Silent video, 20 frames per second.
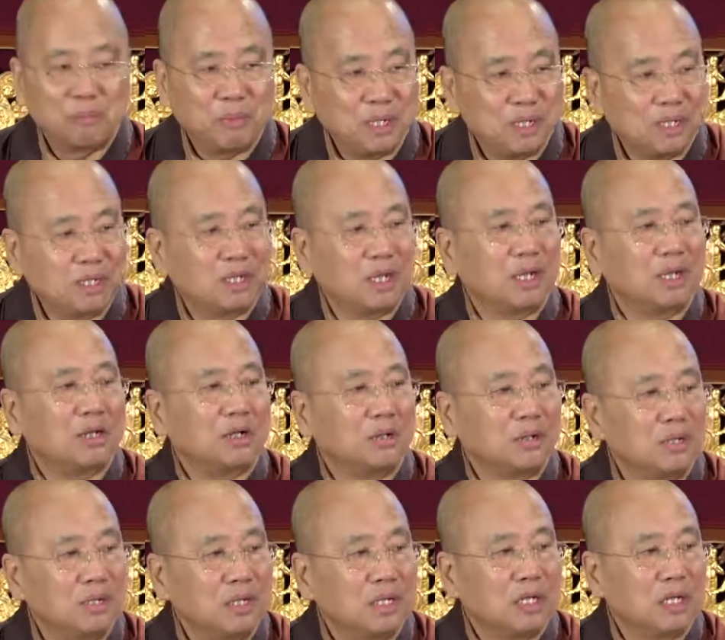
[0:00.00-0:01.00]

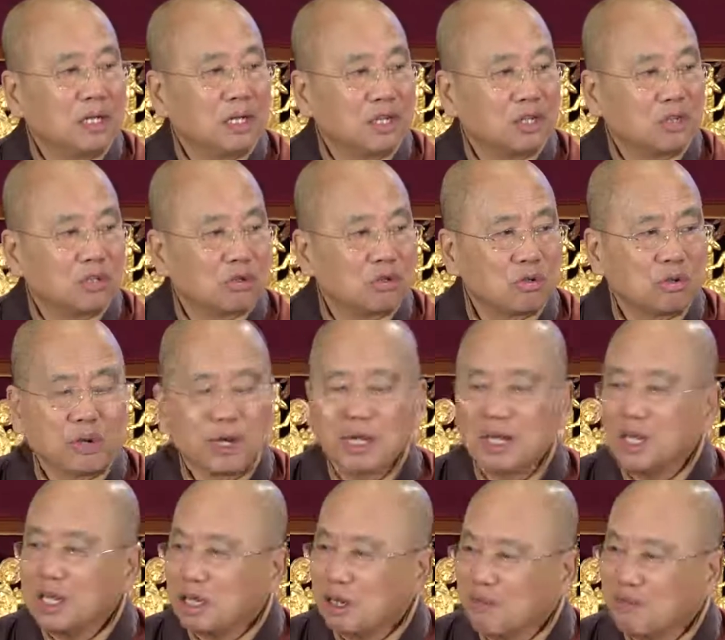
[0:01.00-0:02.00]
Meditation is
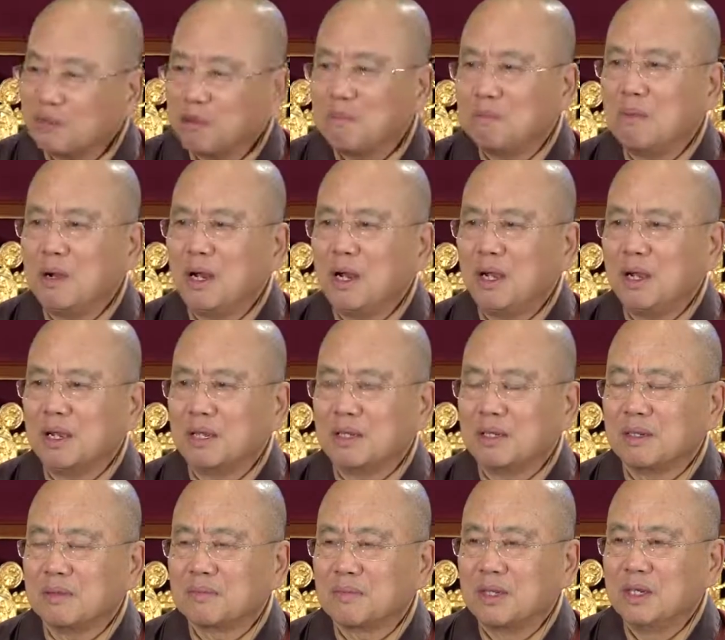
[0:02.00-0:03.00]
training of the
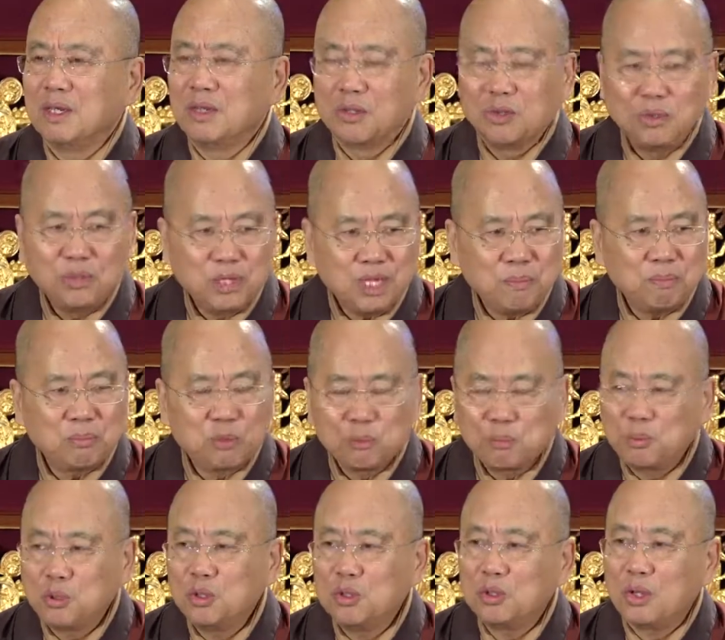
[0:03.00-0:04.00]
mind. You need to
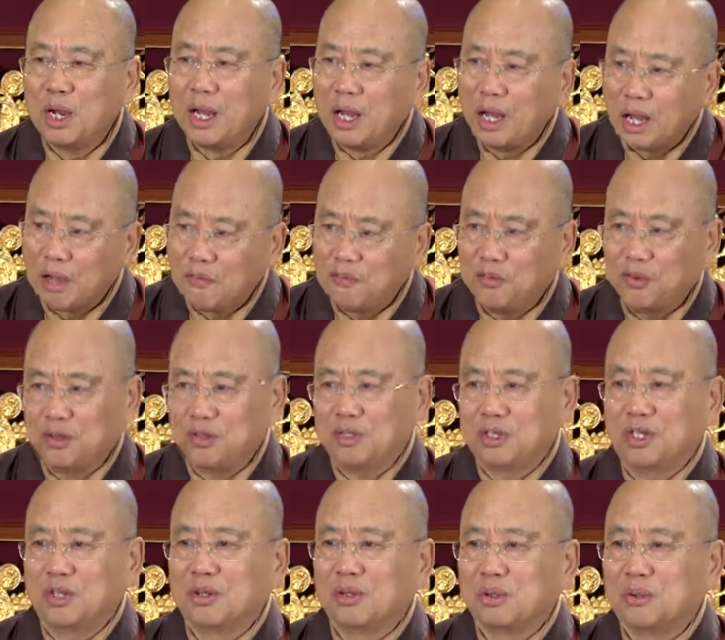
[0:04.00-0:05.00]
put your
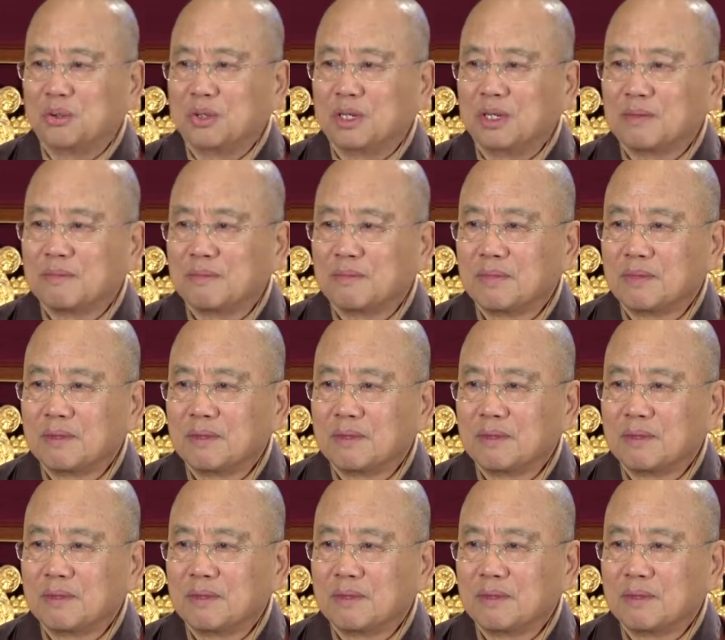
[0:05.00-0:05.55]
efforts into it.